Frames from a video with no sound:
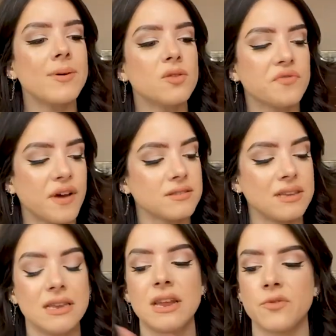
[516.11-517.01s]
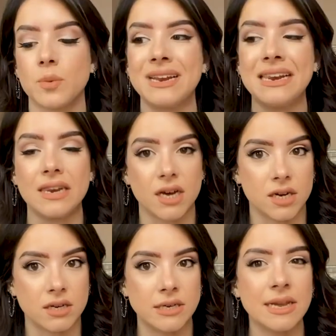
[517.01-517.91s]
But the fact that he never really
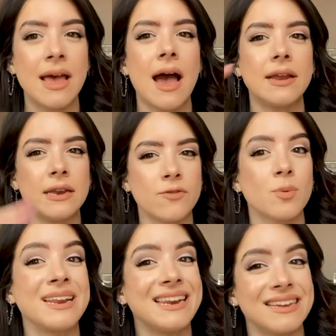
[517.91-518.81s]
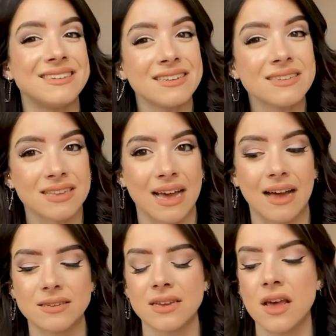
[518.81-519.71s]
learned and he never really lent into
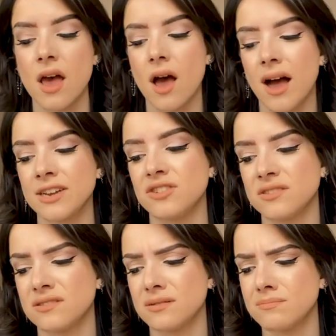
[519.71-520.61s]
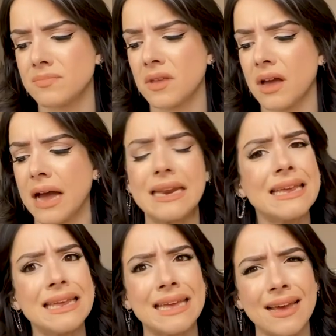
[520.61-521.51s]
that, I
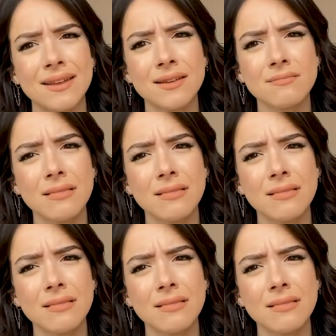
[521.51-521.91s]
didn't get it.